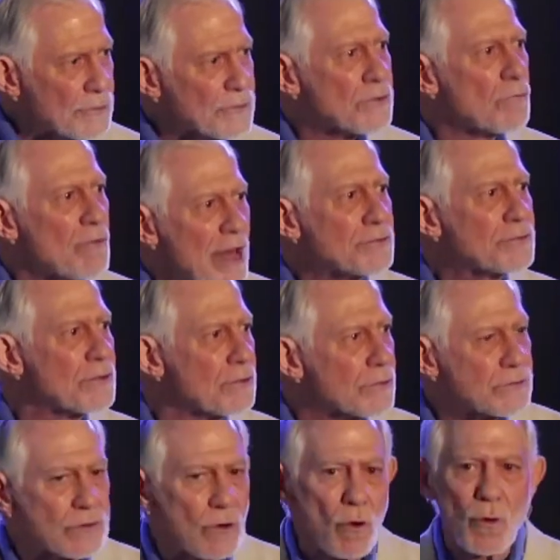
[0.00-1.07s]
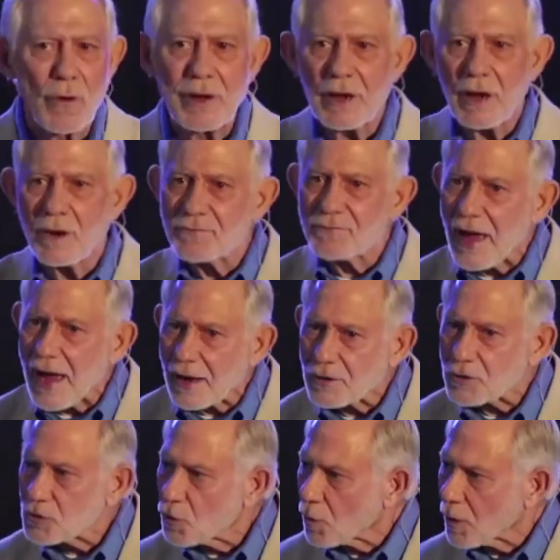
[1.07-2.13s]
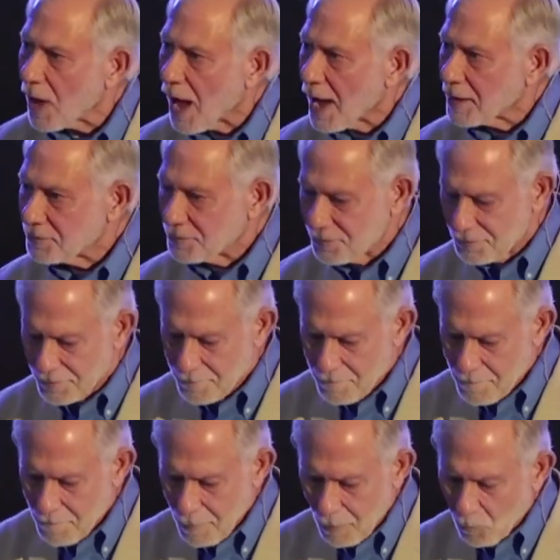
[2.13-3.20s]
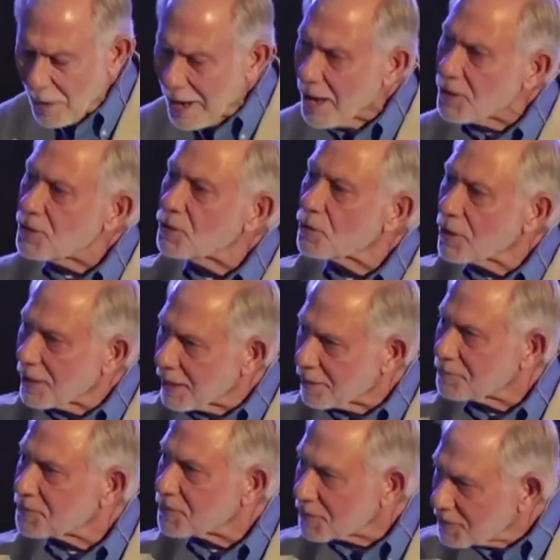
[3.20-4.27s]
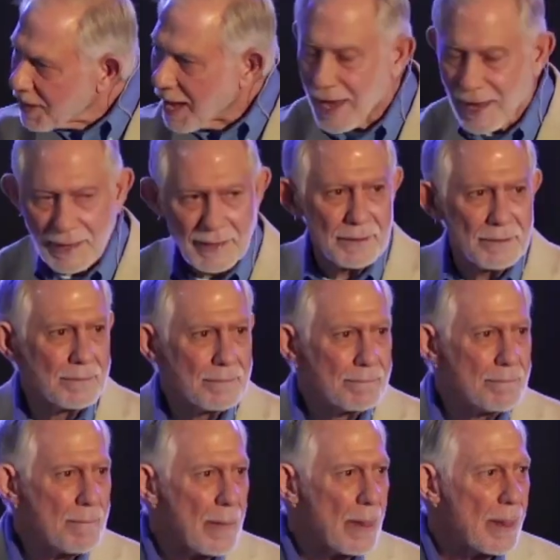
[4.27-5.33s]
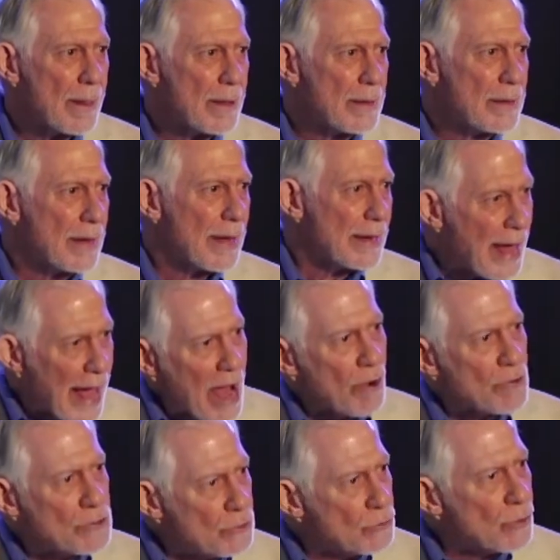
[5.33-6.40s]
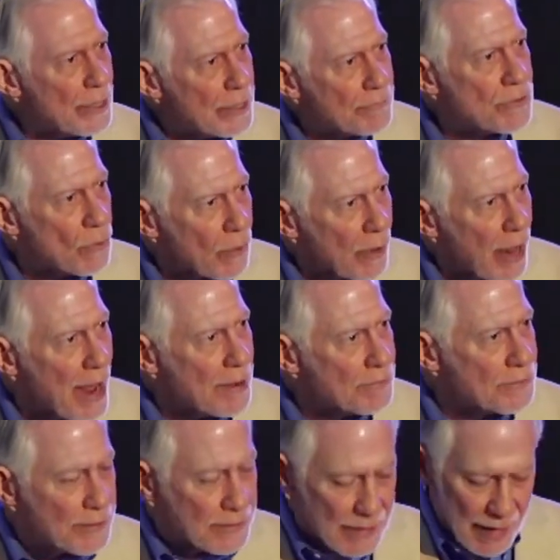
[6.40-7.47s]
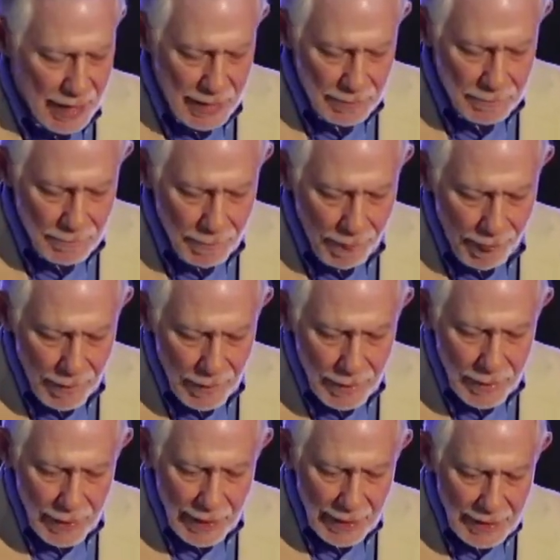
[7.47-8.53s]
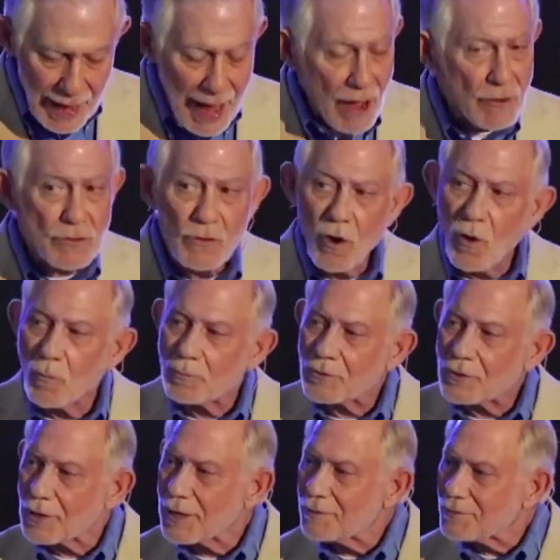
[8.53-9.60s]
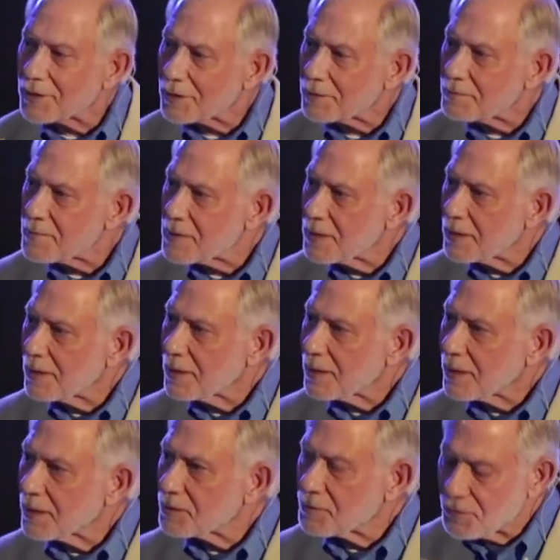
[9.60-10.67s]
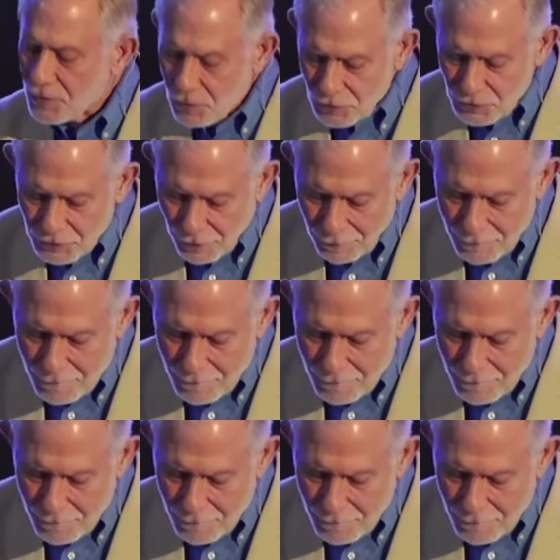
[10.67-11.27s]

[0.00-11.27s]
does the rest of the story affect your life, where you live today, and how you live your life today, and how you hope to live it in the future?